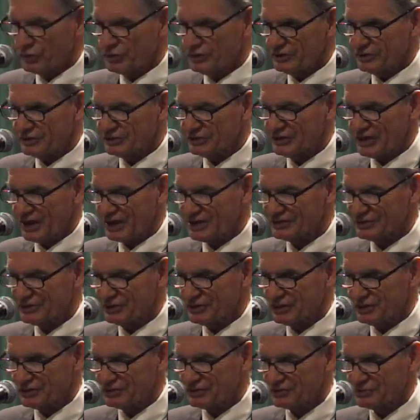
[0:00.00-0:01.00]
the
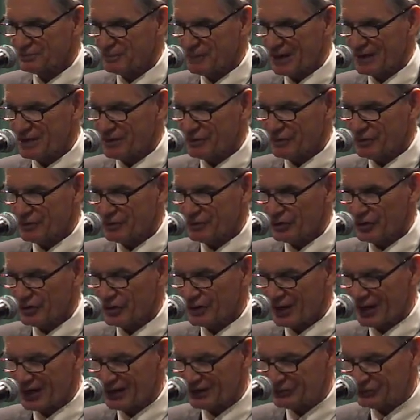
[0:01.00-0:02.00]
sexiest man of the
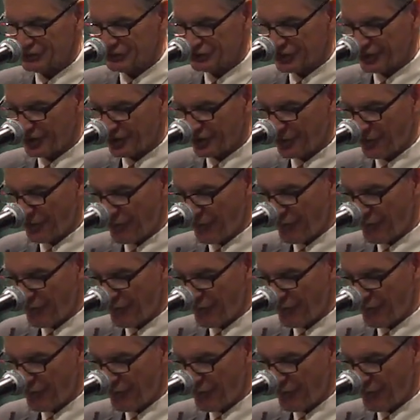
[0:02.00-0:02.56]
year last year.